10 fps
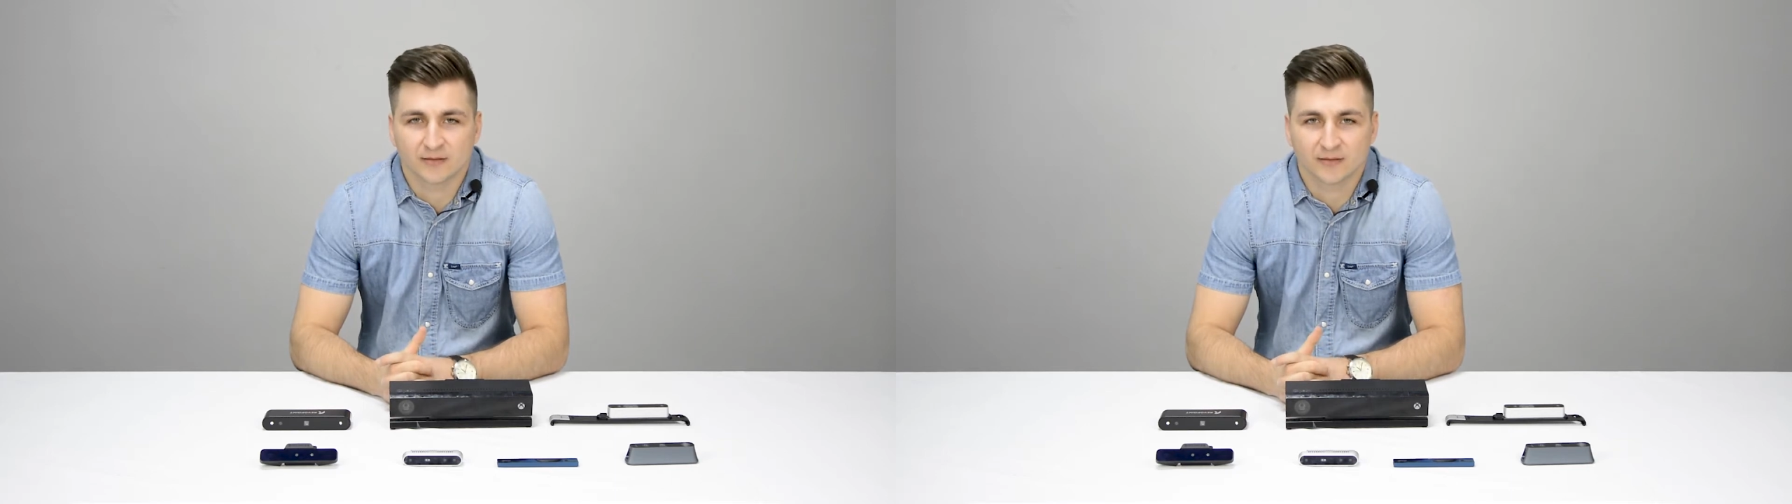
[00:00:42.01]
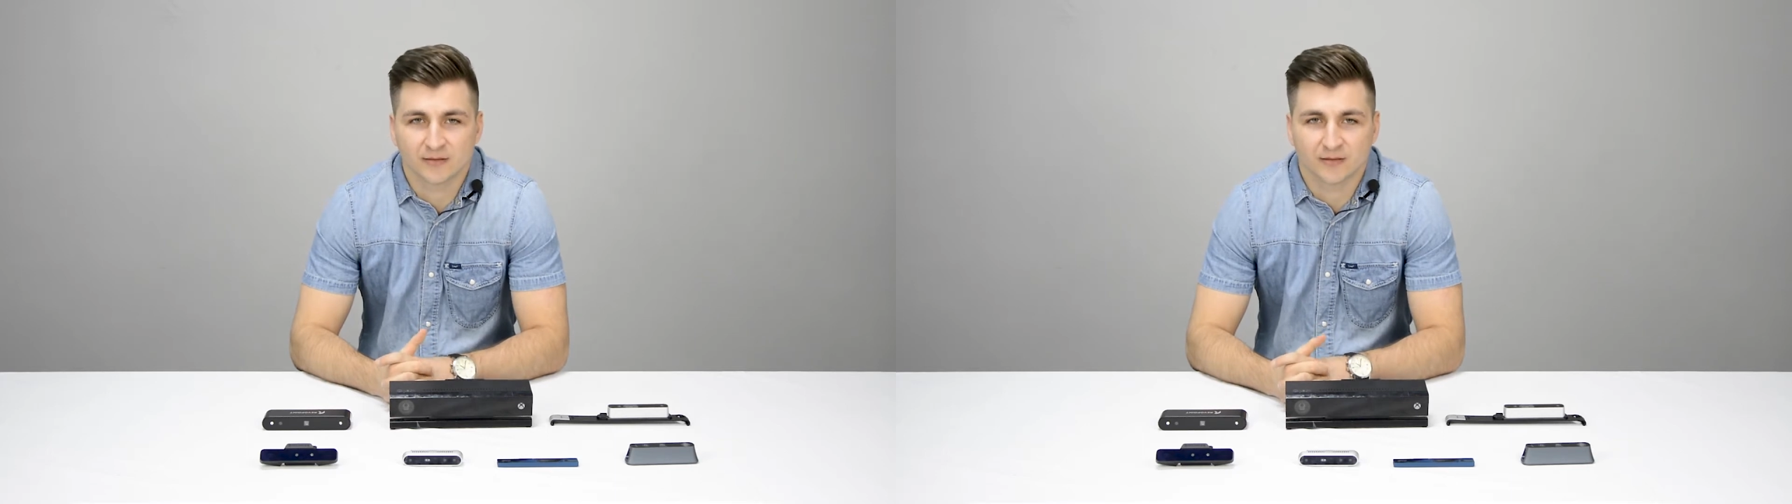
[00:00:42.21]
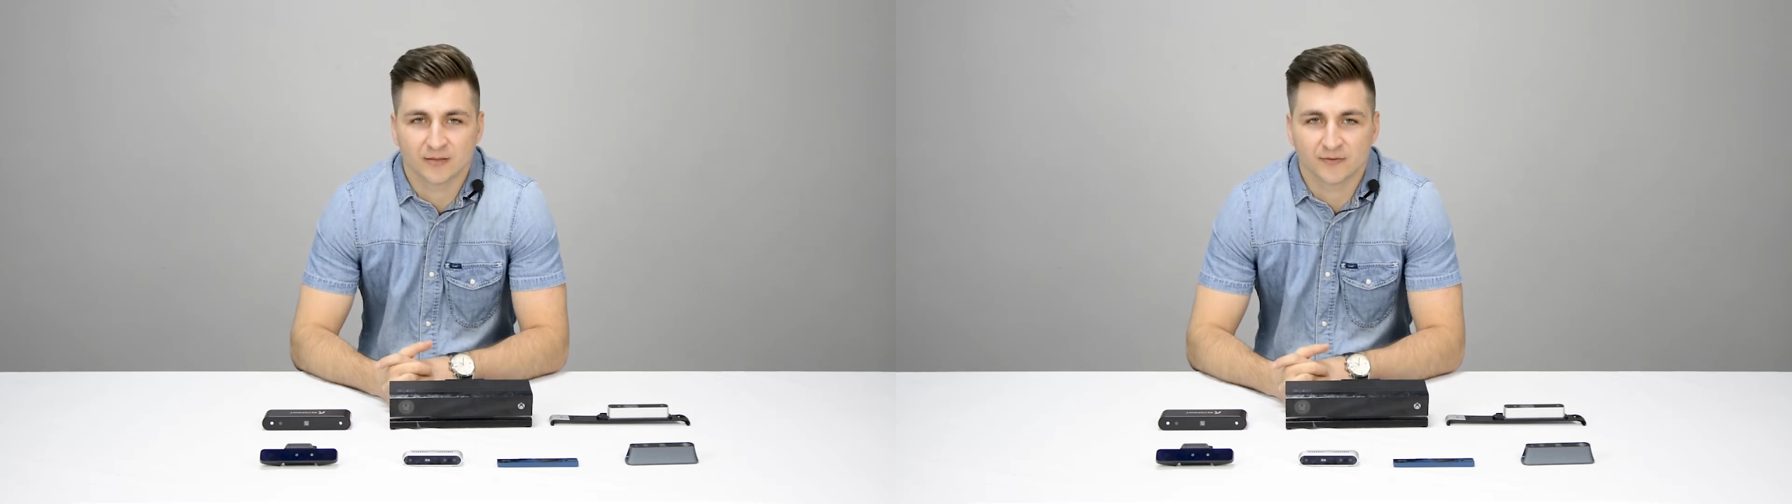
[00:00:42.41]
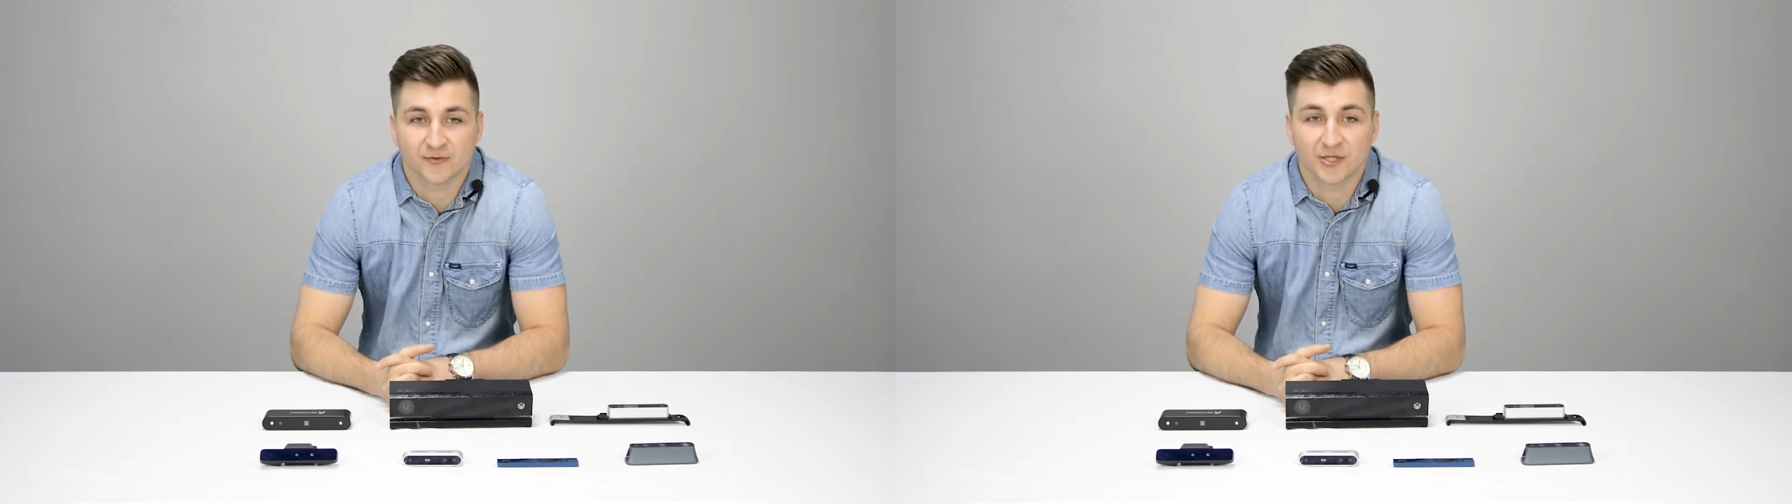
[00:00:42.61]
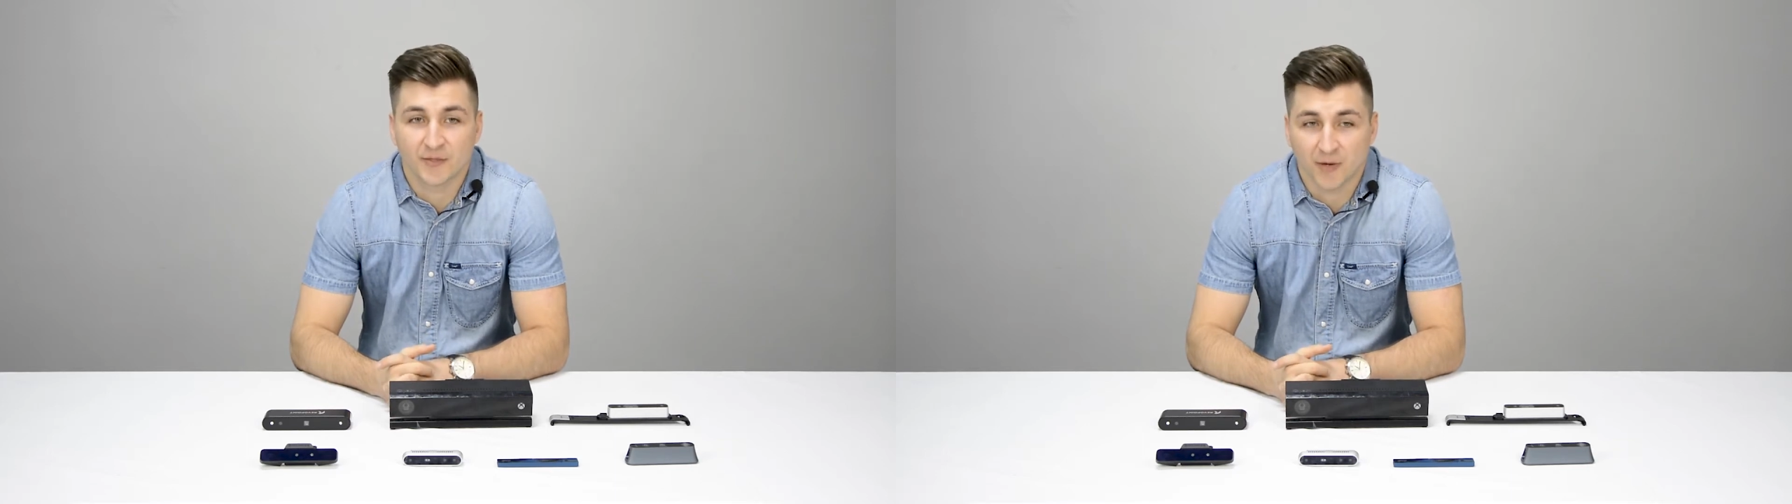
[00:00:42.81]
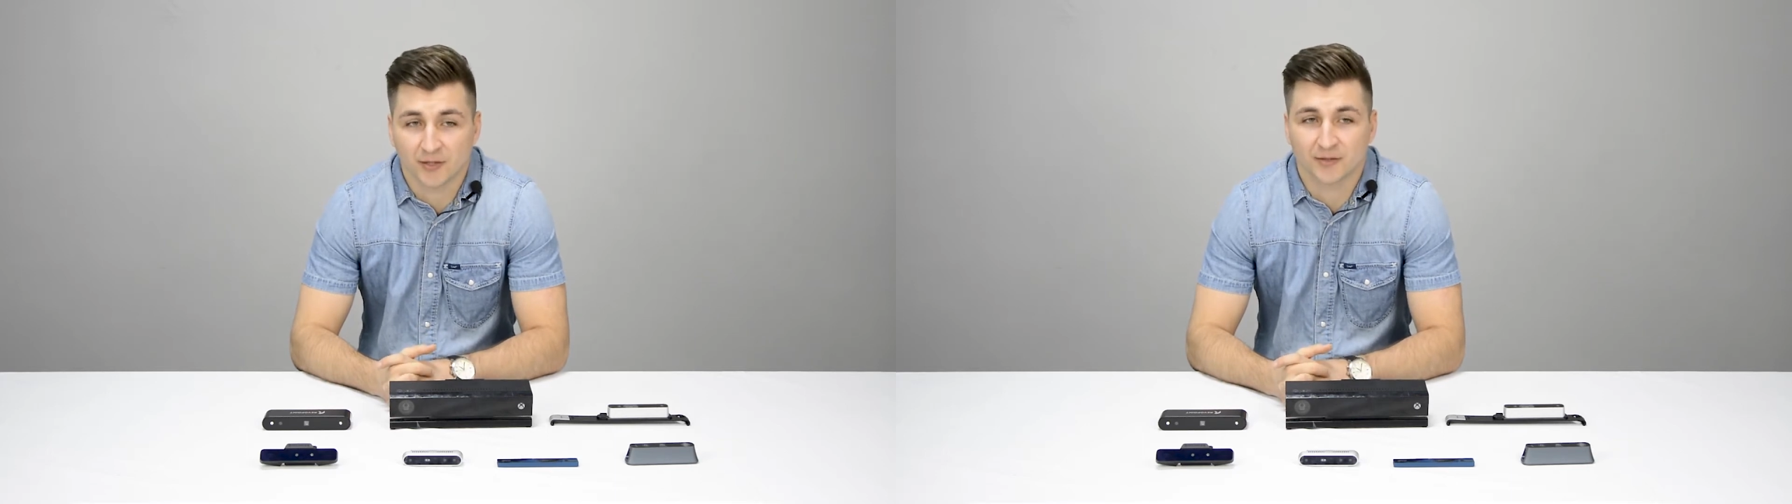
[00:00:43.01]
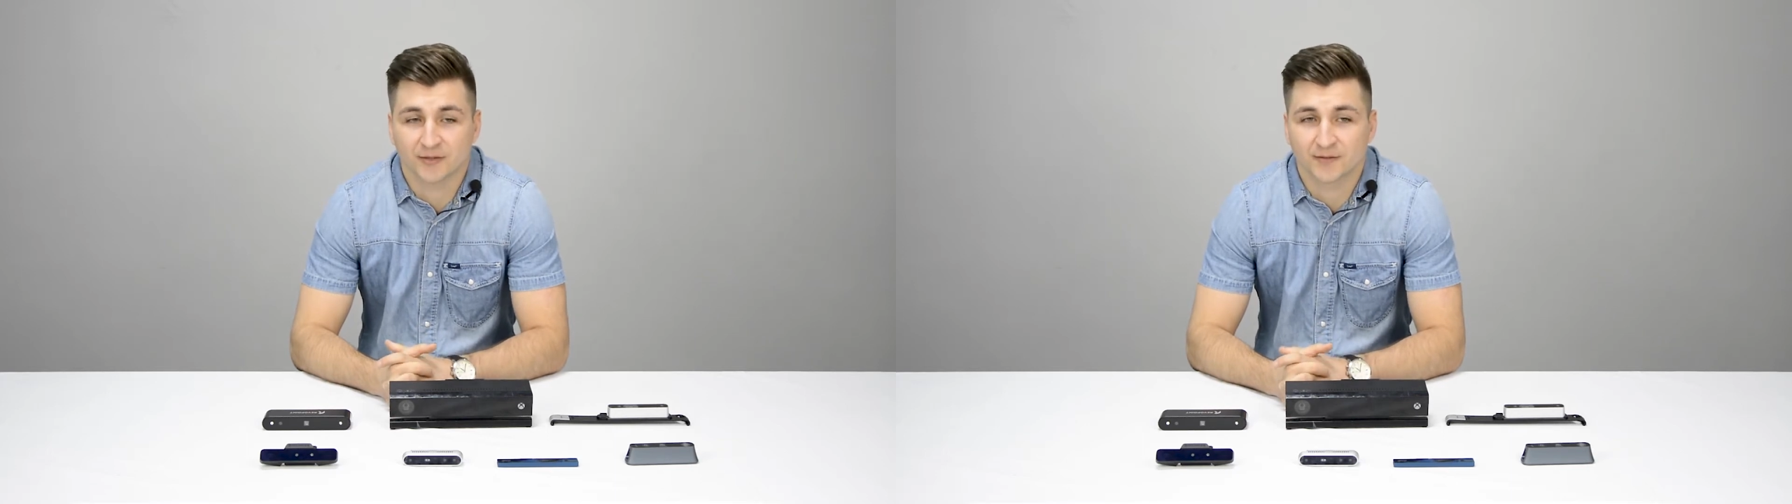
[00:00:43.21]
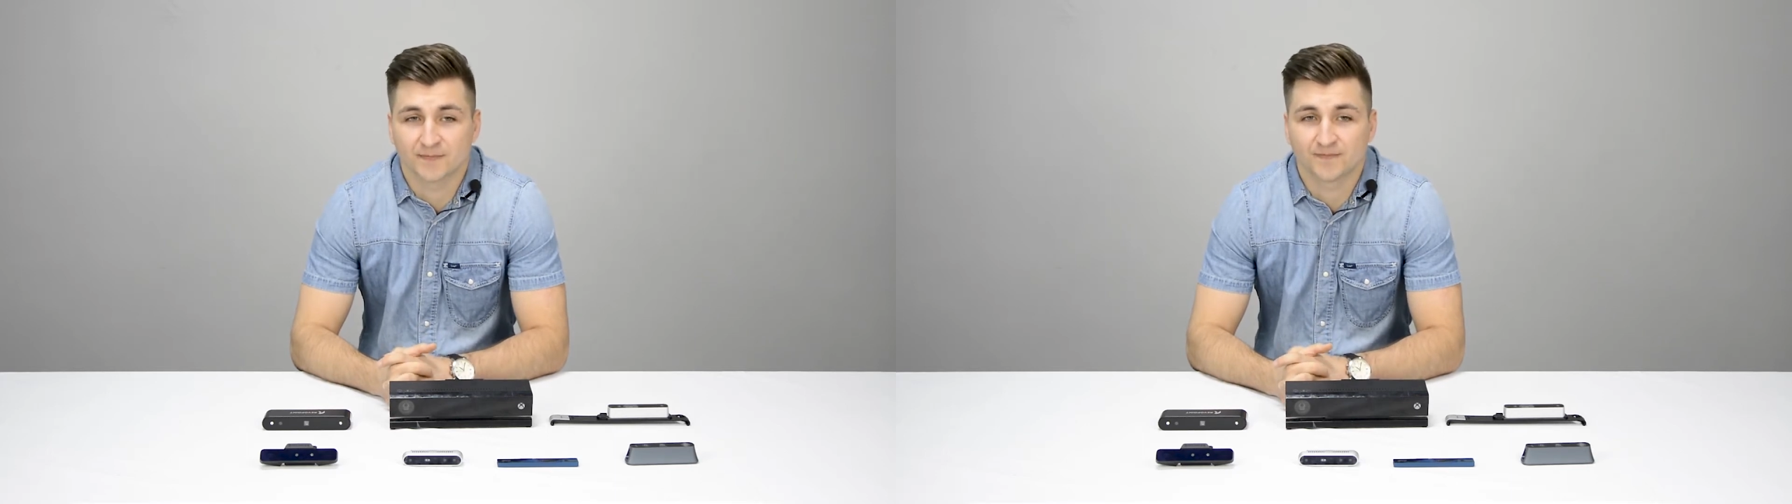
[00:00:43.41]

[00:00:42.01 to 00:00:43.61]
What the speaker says: 3D models.